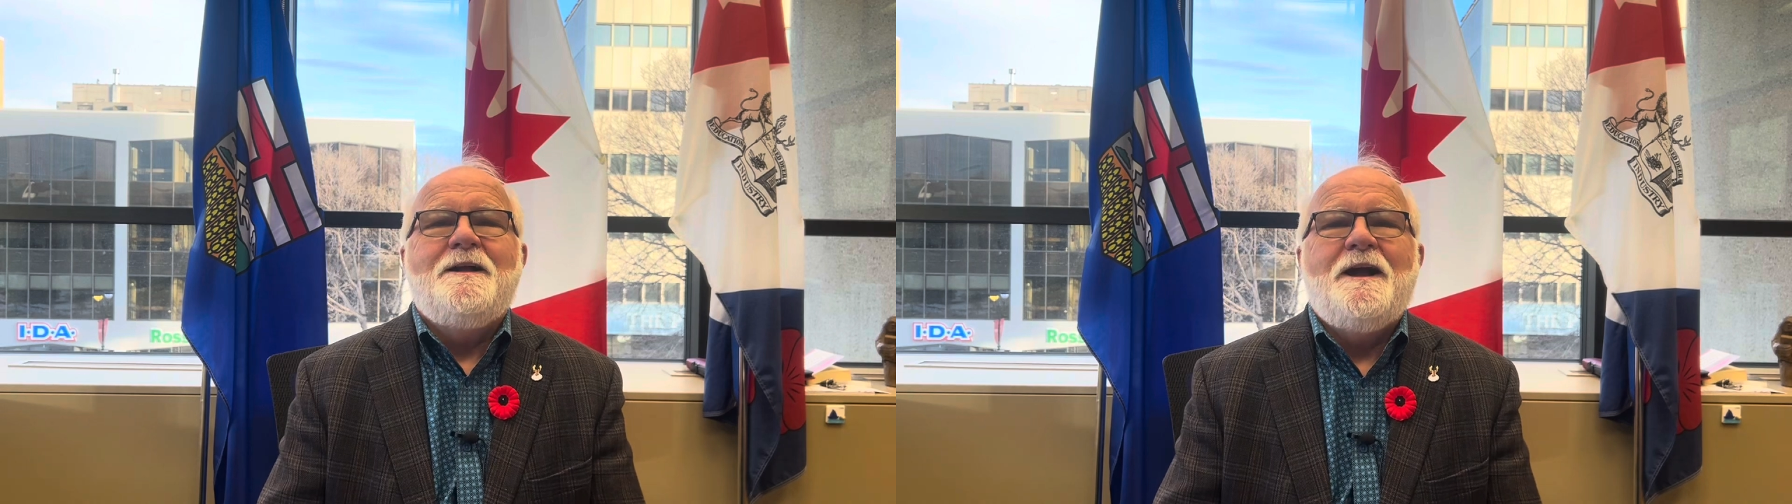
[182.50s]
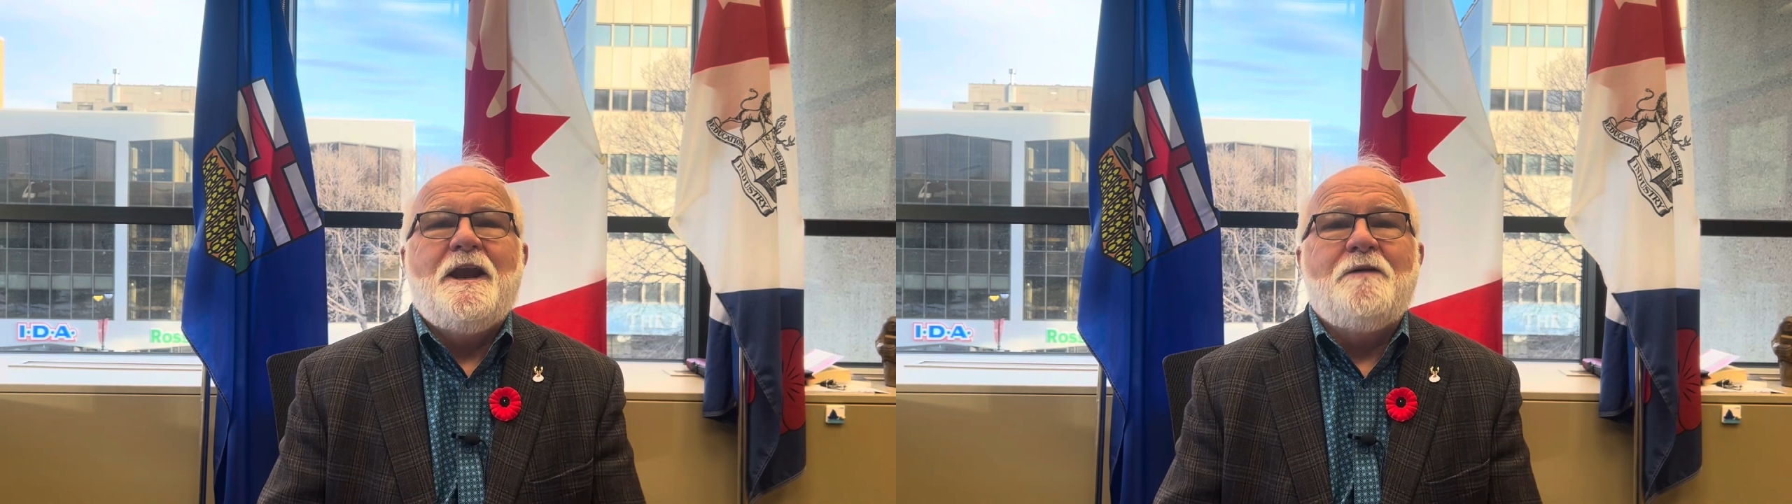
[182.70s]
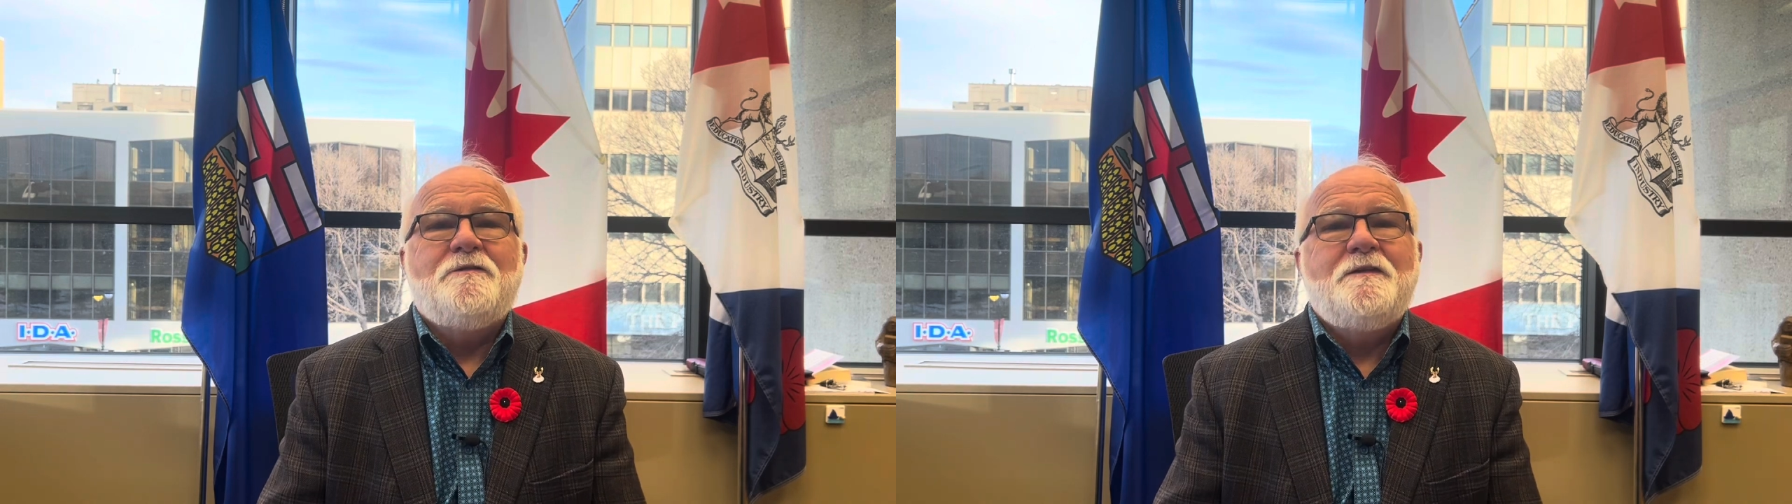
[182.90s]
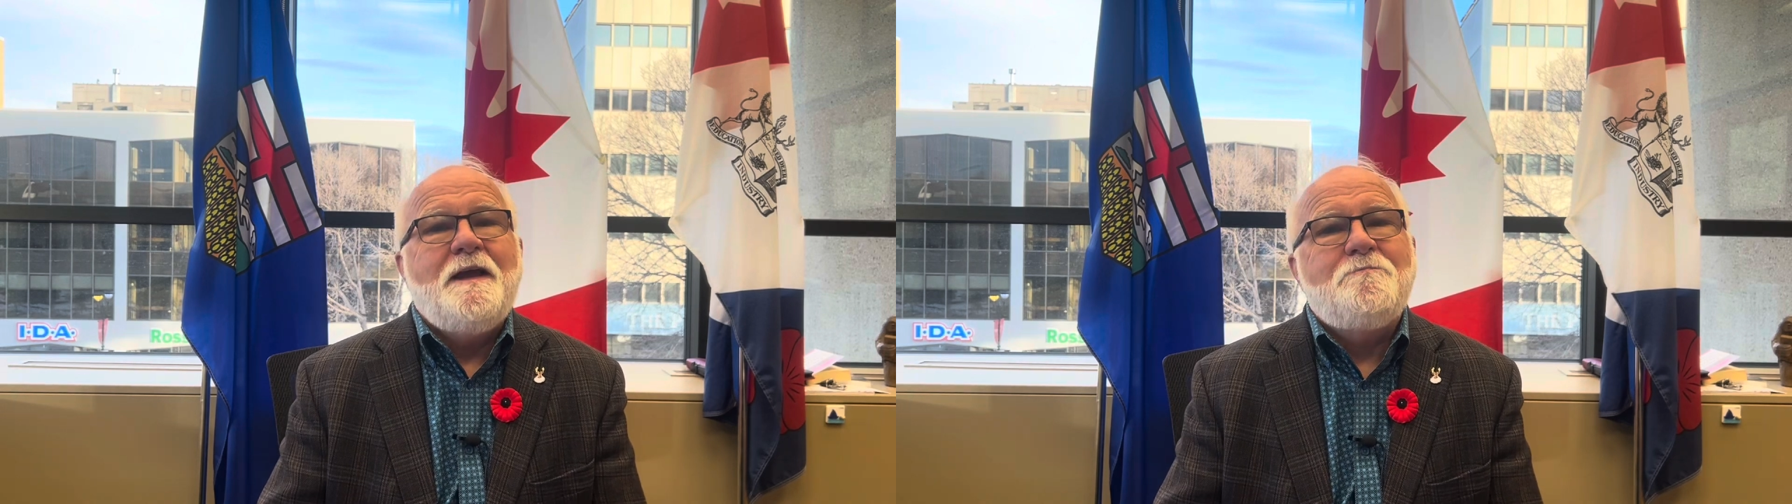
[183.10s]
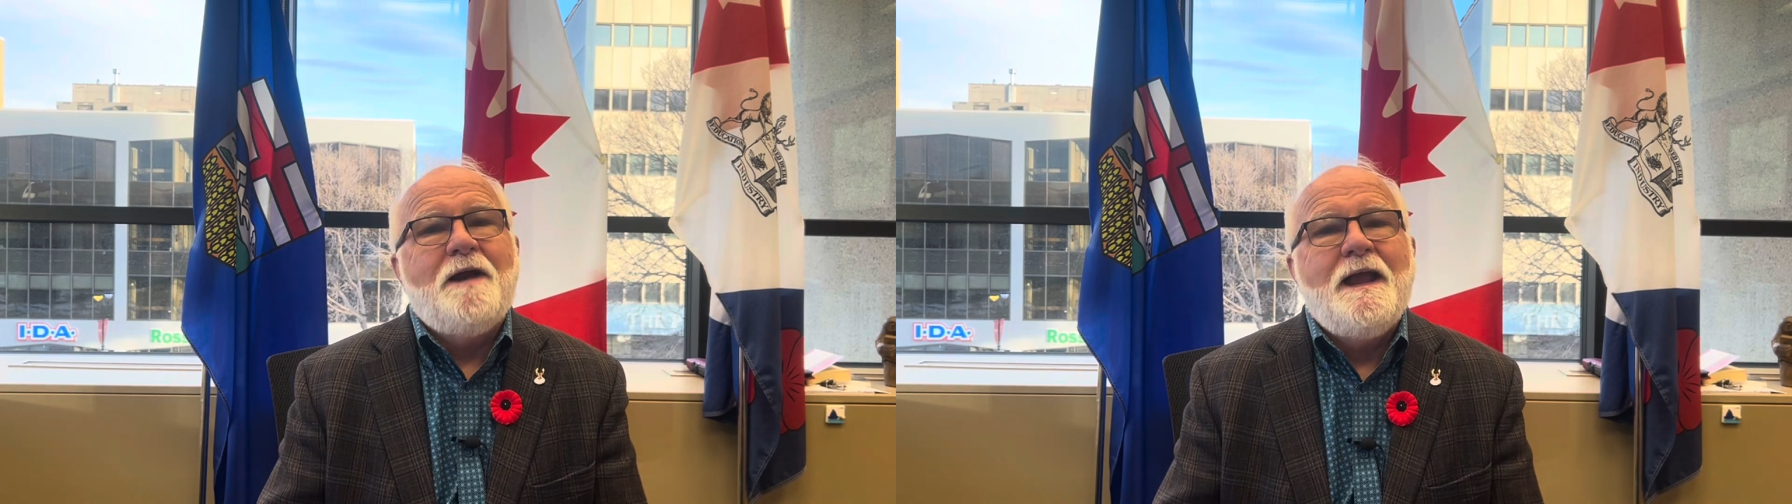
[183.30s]
And I've
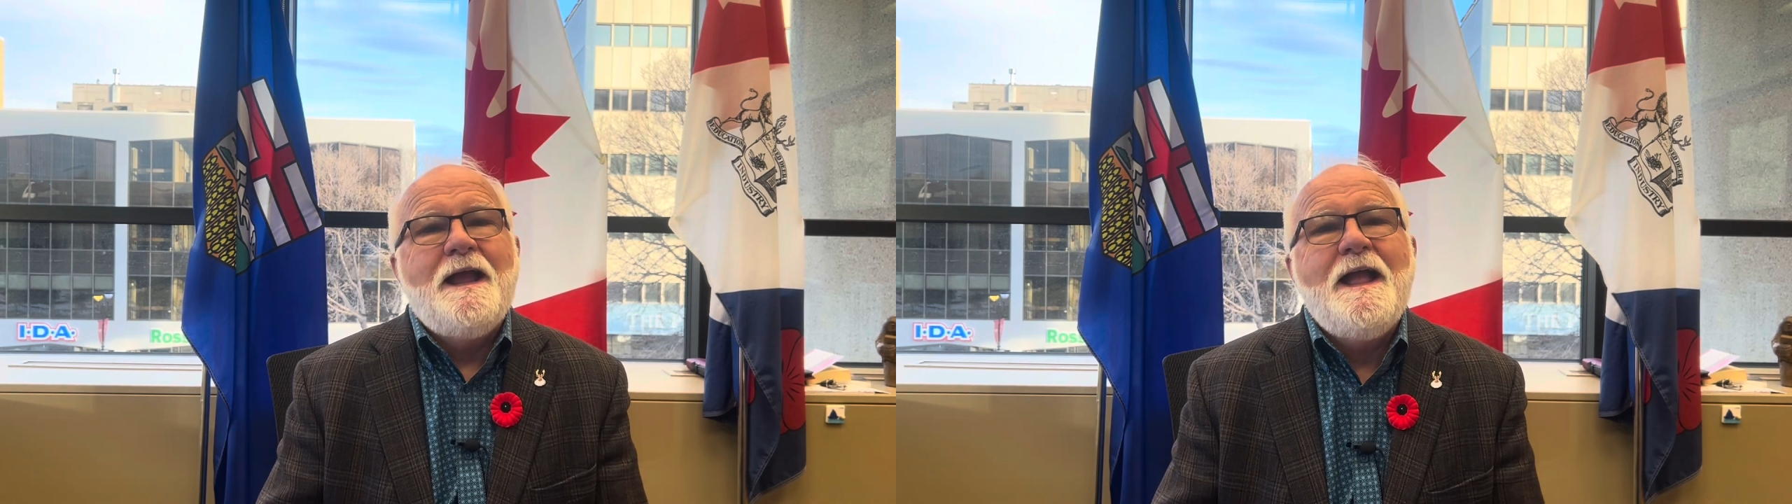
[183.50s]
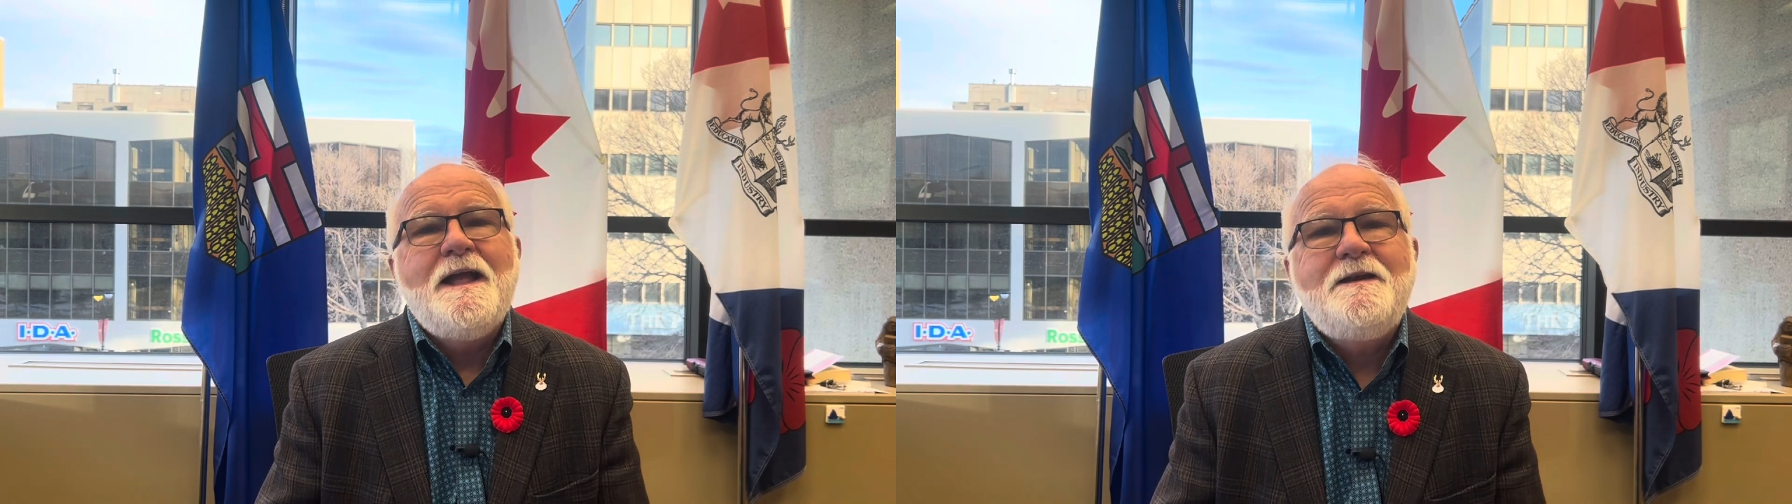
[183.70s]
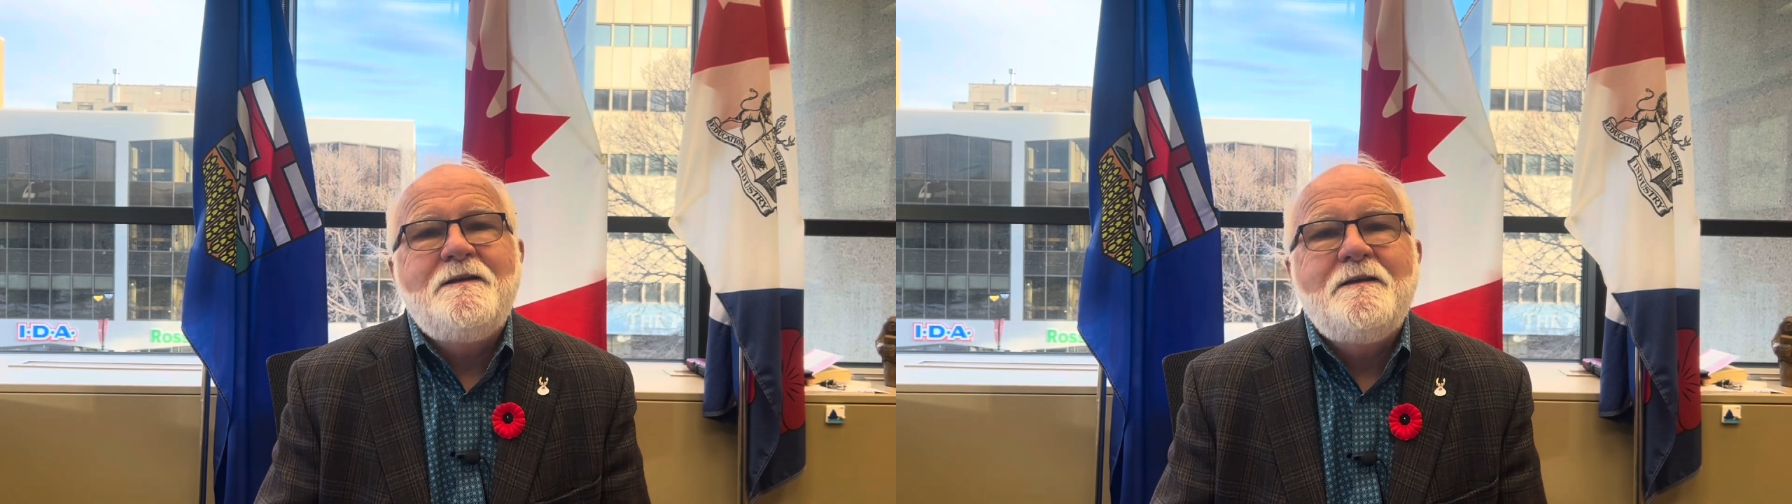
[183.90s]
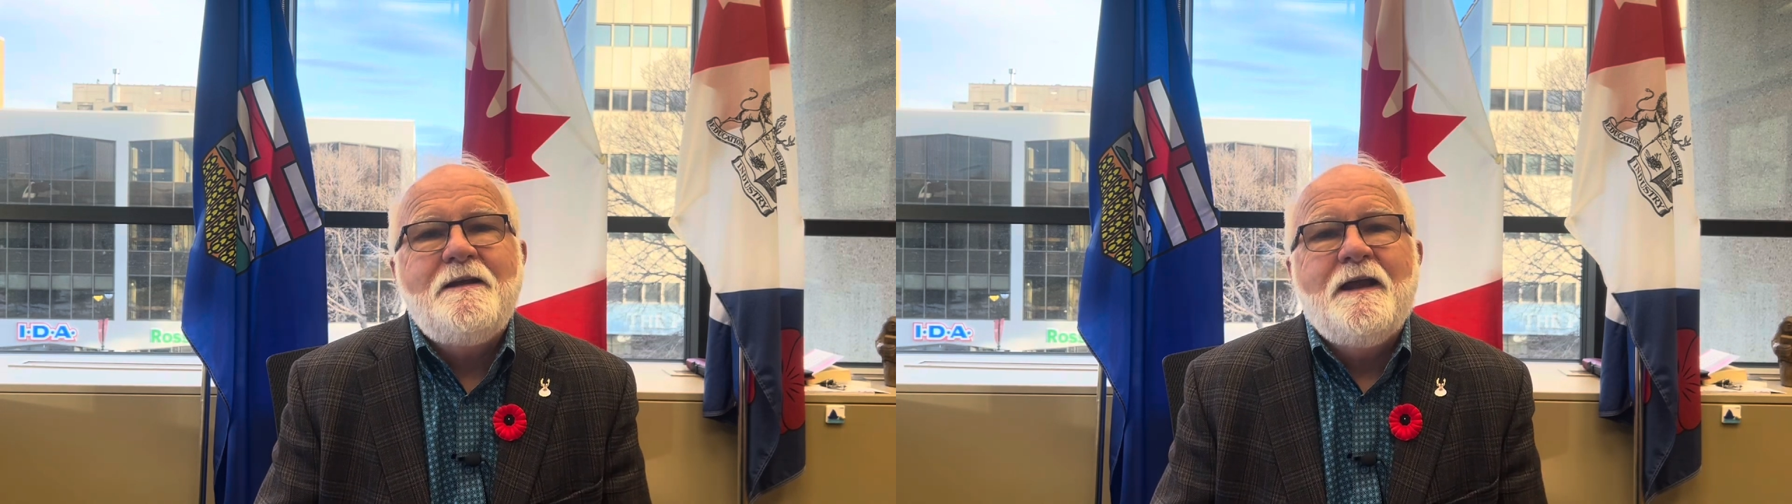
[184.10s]
set my hand